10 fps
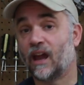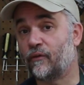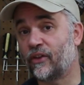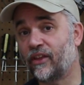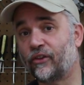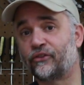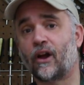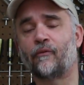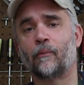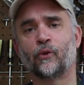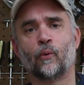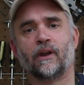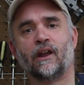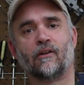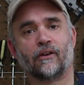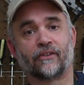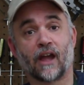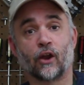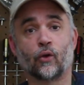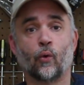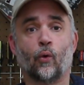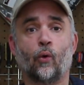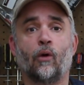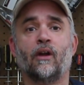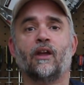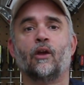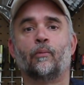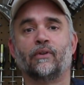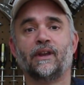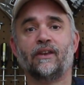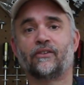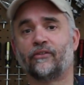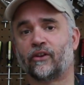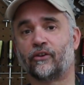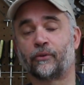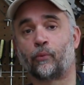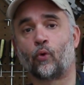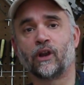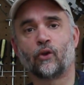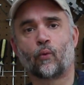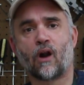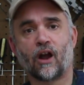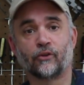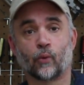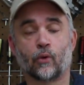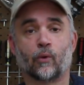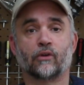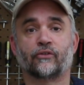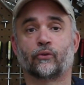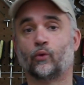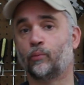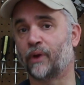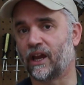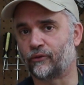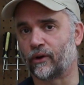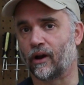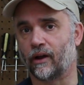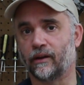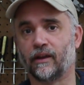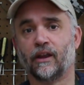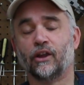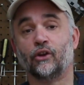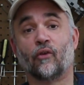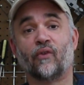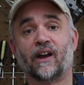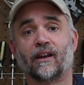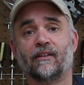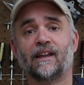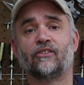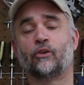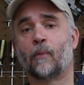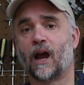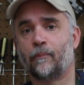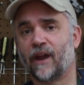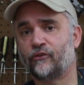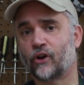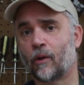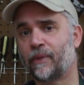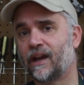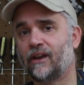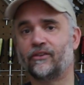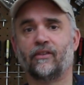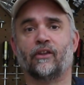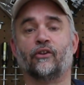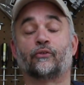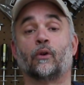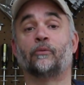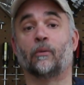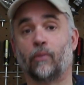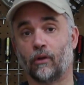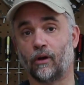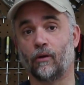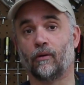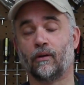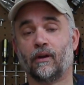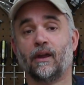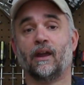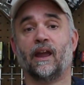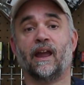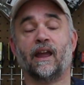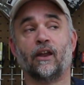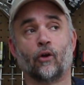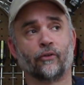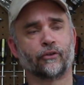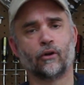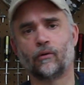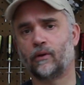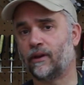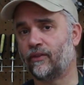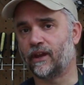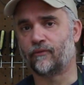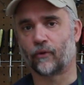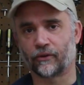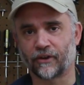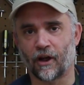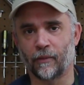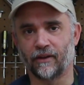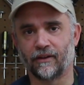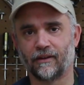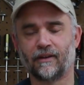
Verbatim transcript: If you think the stuff I'm doing here is kind of cool, please consider supporting Garage Woodworks through Patreon. You'll find a link to my Patreon page in the description below and also in the first comment.